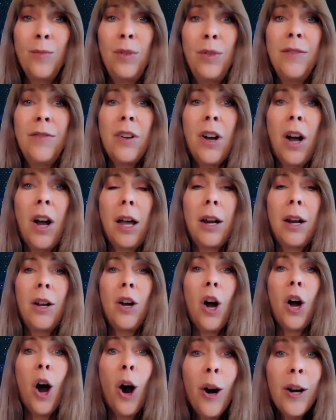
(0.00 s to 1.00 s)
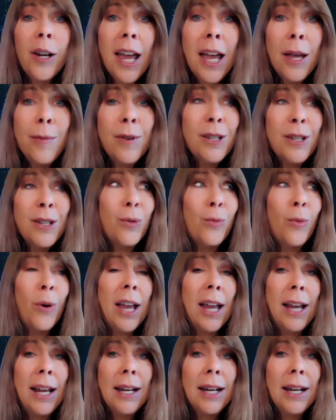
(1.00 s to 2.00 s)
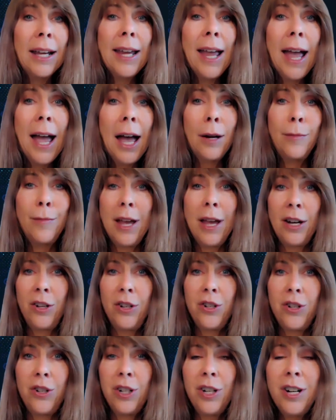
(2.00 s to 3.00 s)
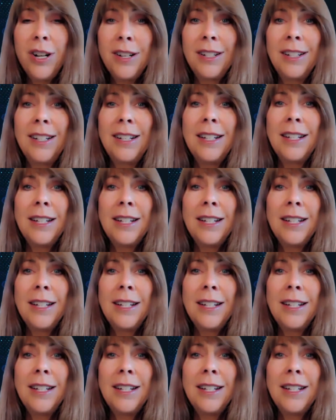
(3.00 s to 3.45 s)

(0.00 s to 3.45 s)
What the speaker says: We've got R.K. McSwain, a CAD manager,